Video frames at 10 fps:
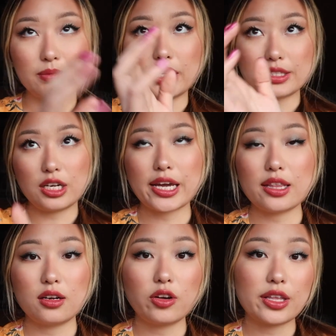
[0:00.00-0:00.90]
Let's look
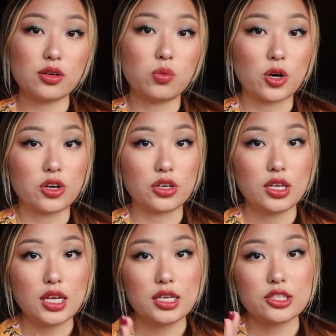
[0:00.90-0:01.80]
at the word
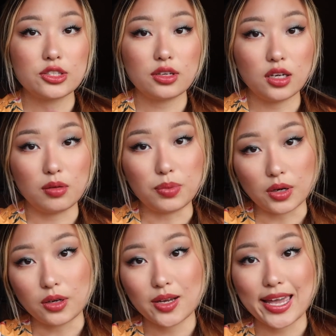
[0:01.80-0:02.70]

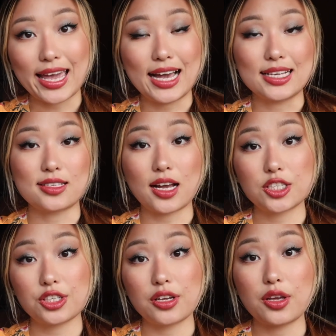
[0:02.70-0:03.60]
syllable. It has
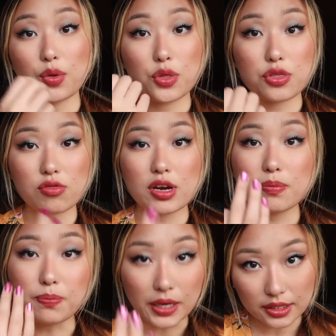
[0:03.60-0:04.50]
actually 3
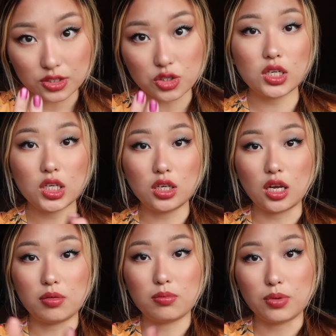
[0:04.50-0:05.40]
beat
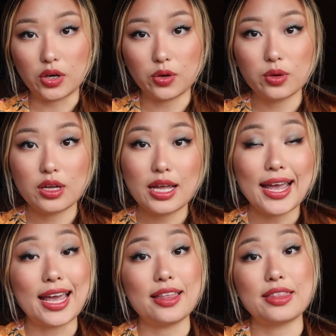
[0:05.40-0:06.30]
syllable,
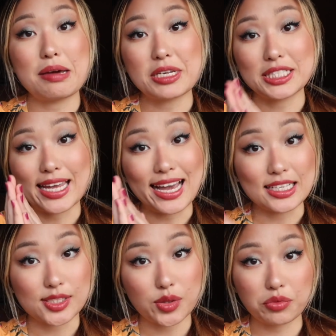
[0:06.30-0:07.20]
and that means it
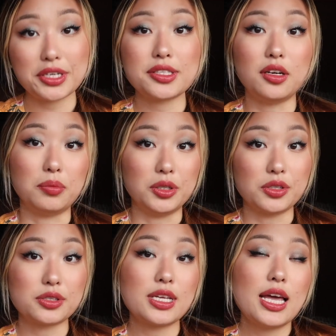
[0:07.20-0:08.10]
has 3
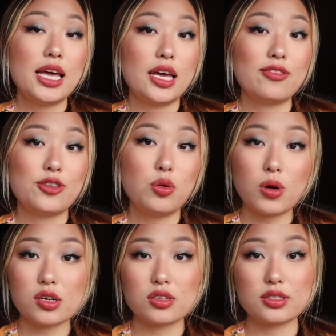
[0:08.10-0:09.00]
syllables. If you
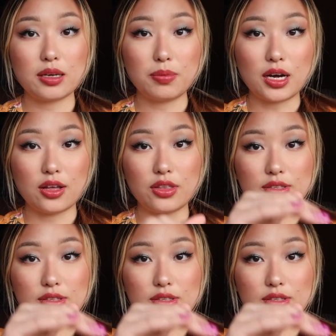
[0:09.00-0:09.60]
were to skip on